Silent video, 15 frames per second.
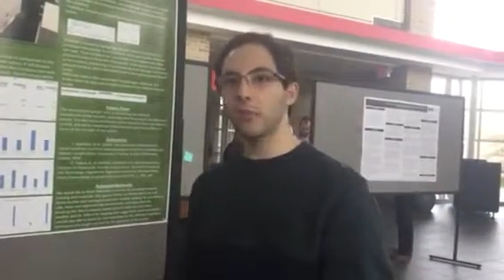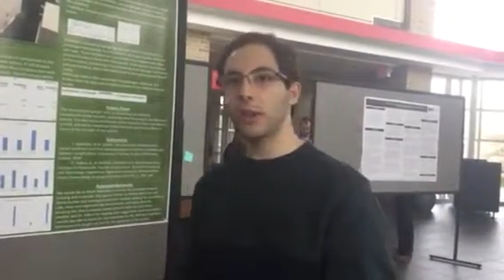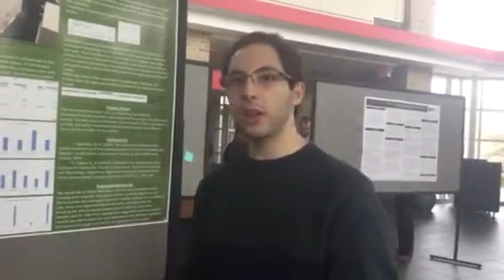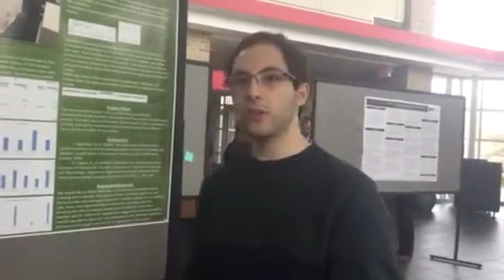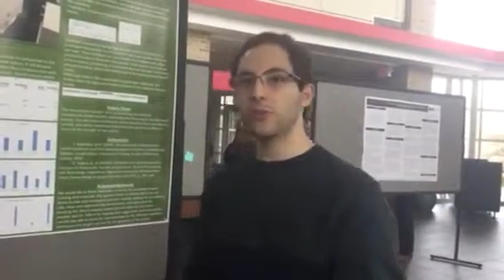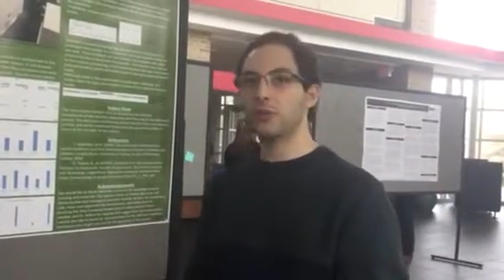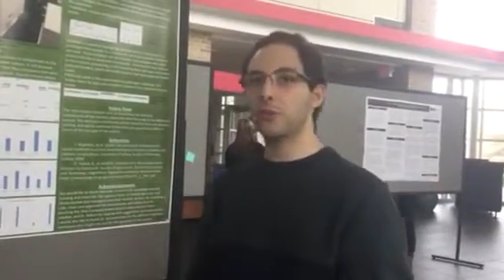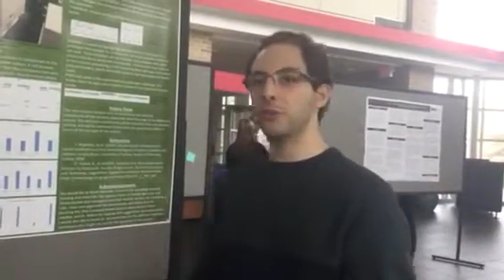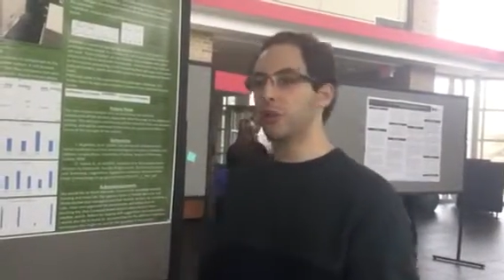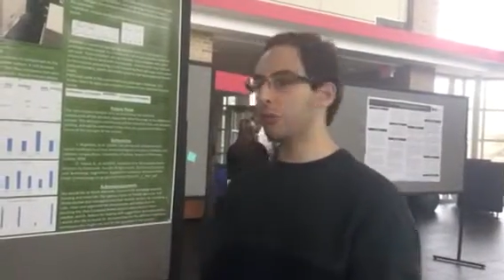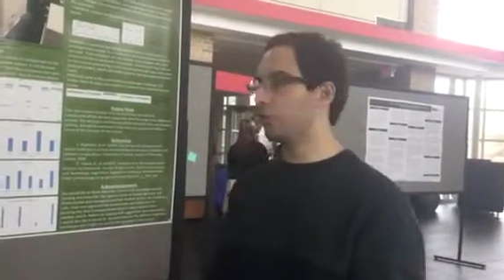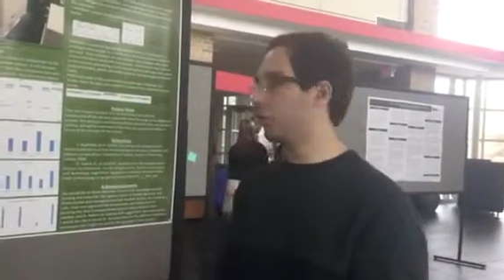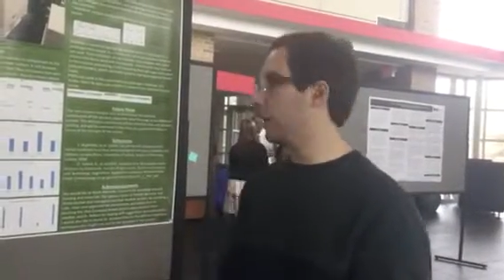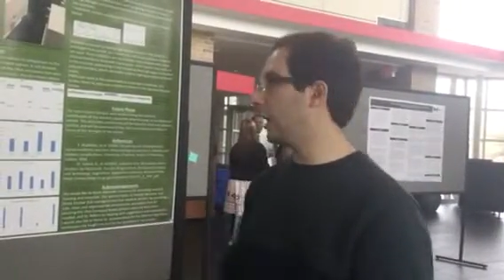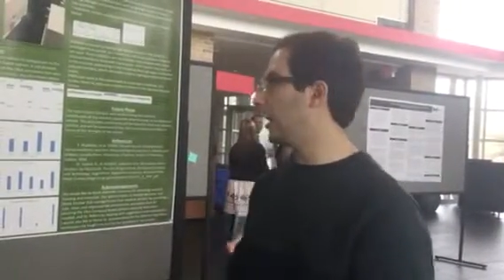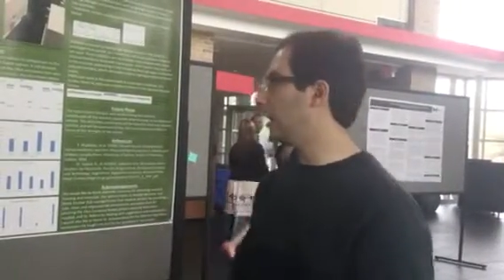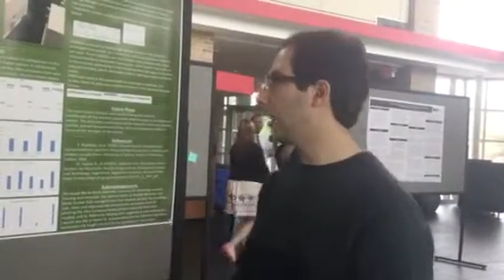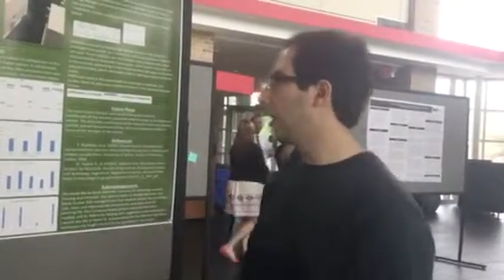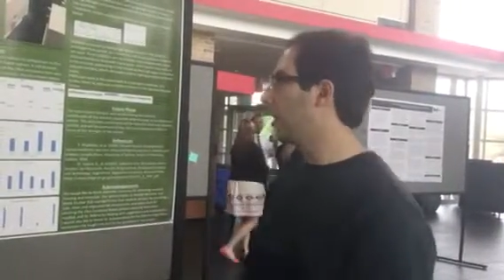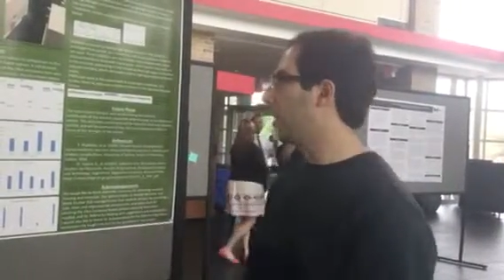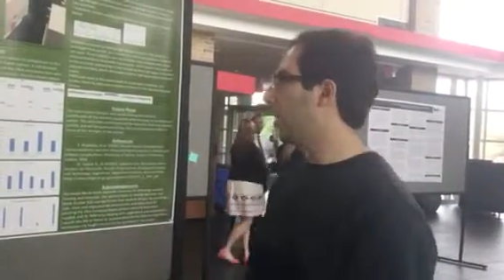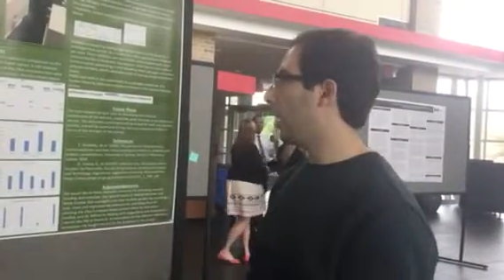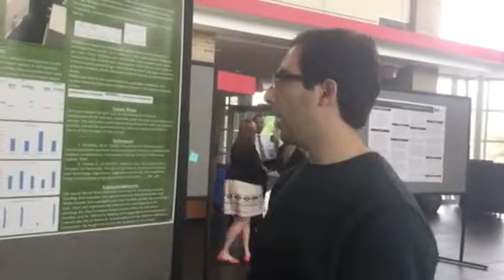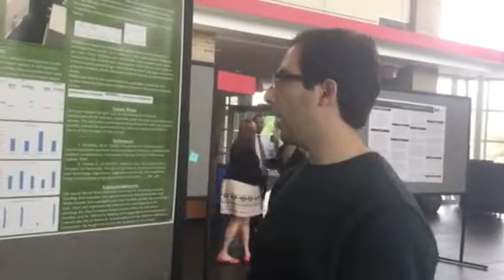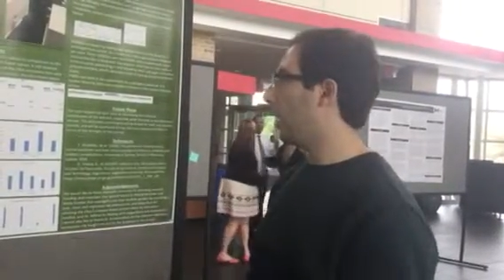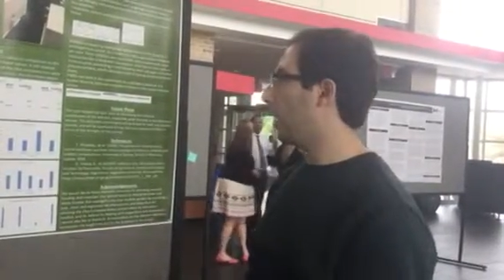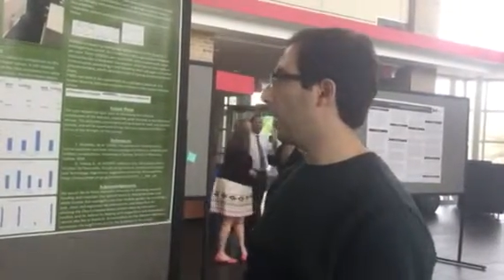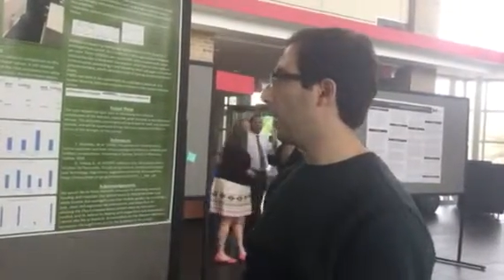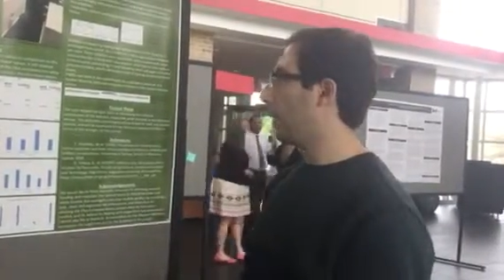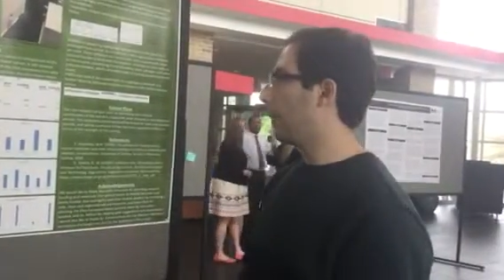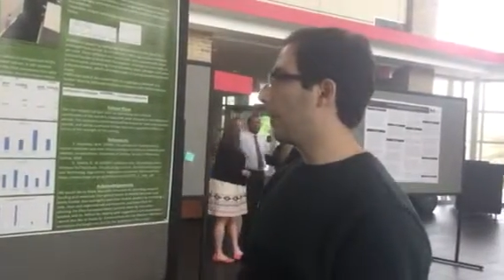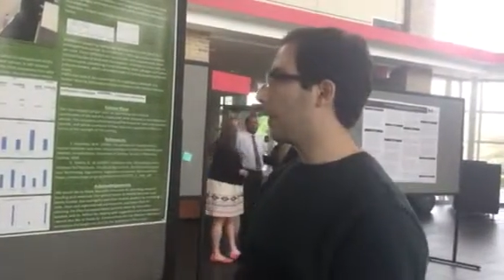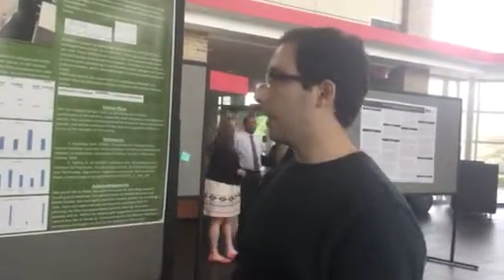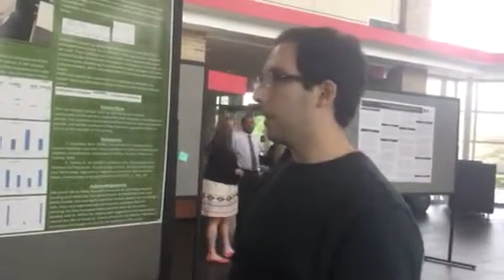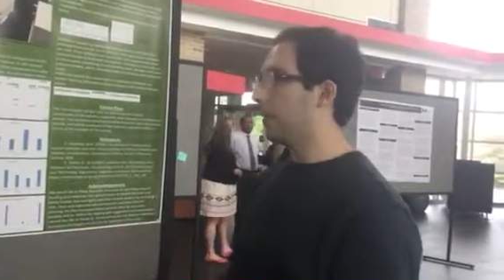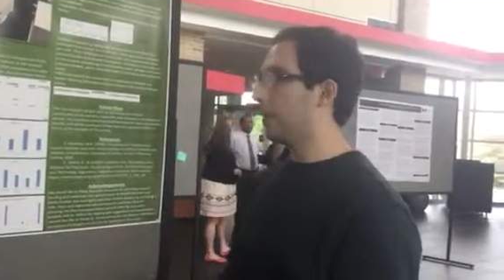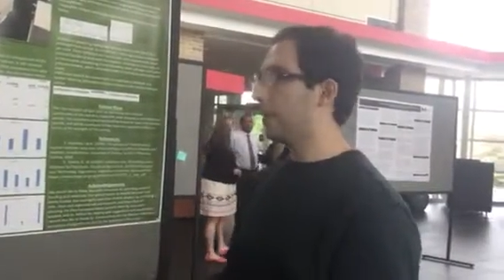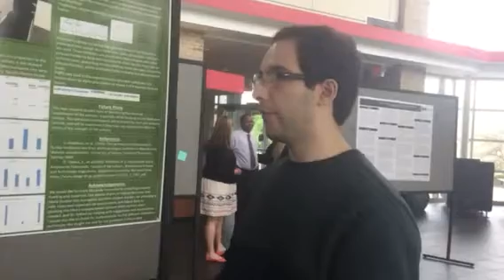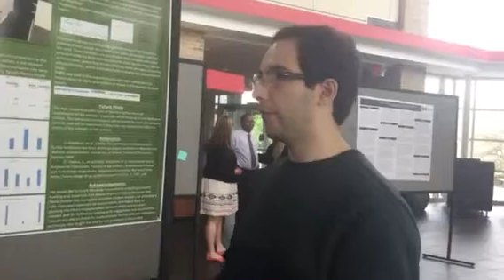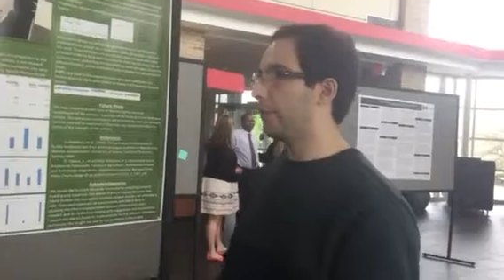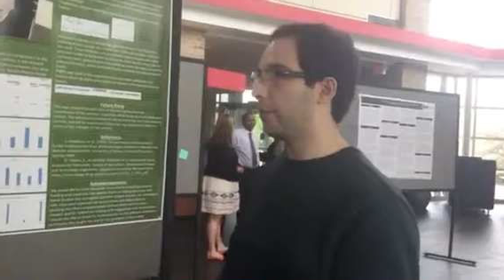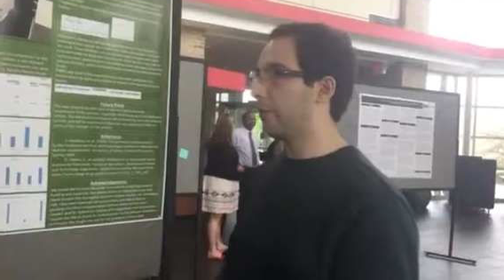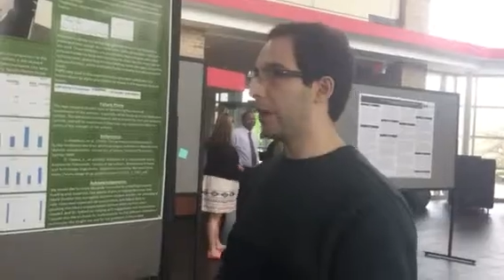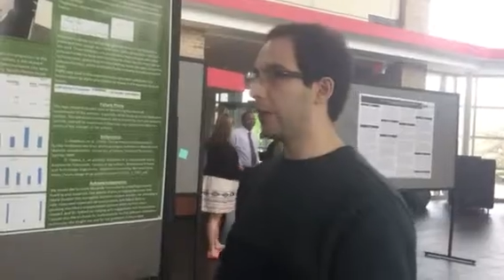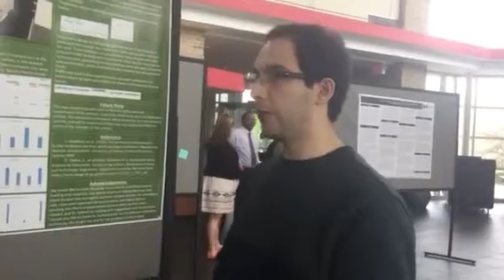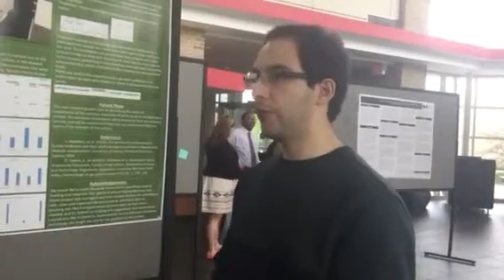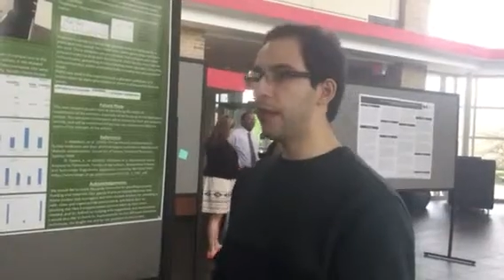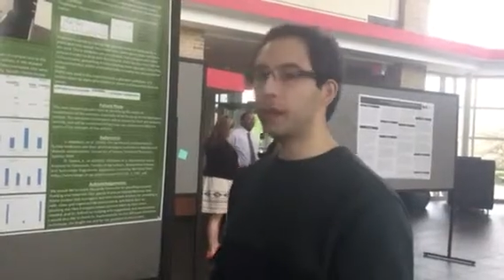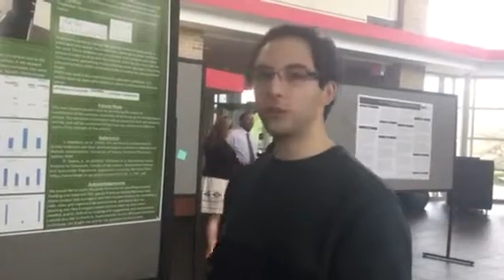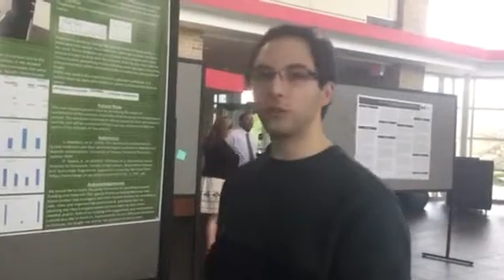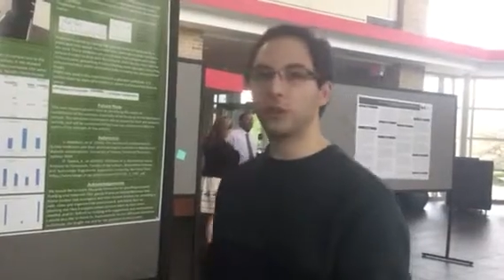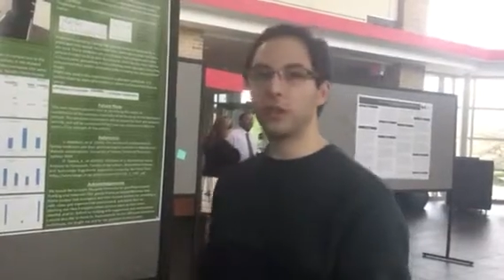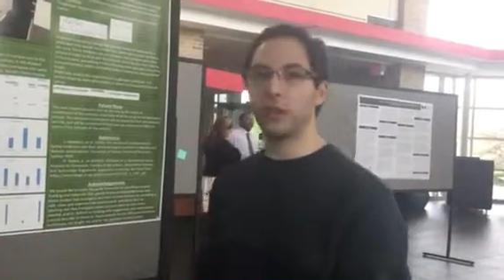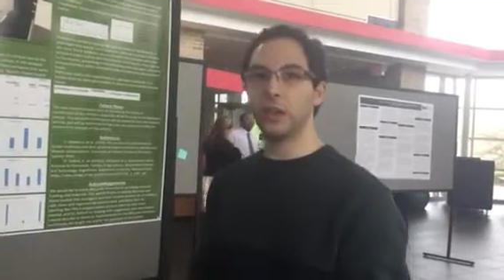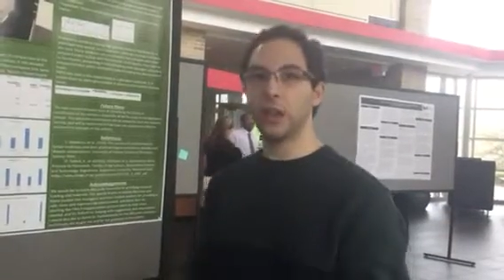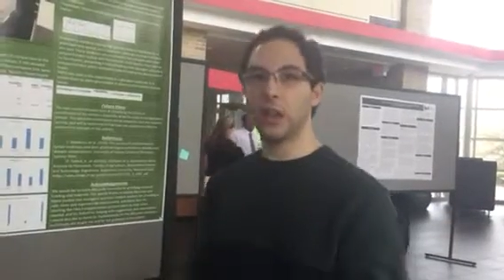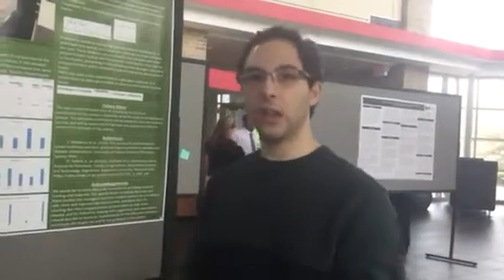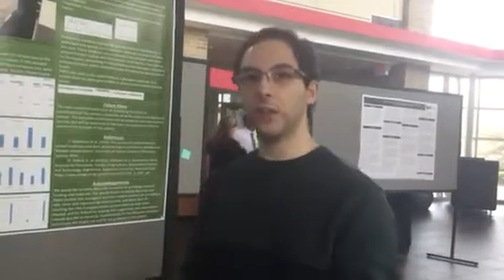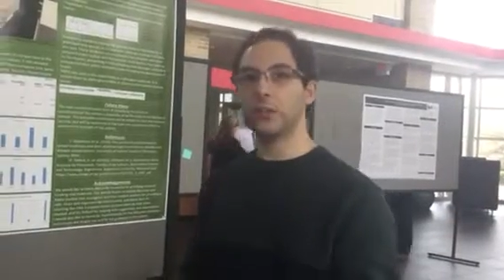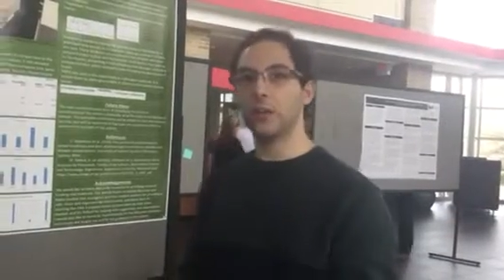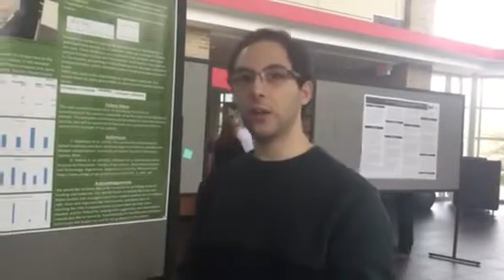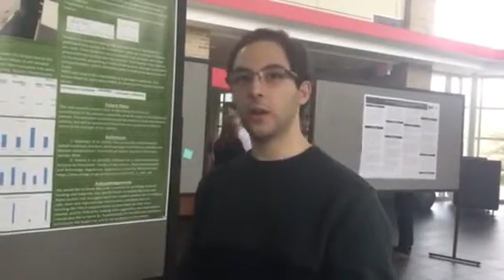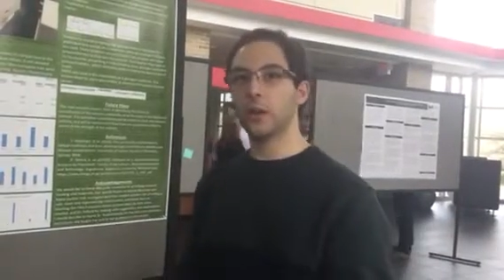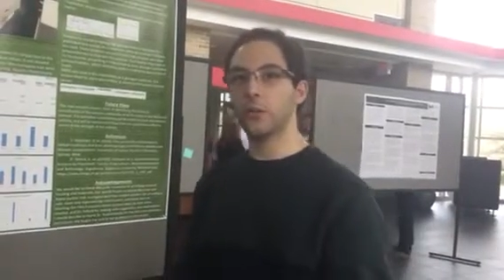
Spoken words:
made from the tree in the manufacturing and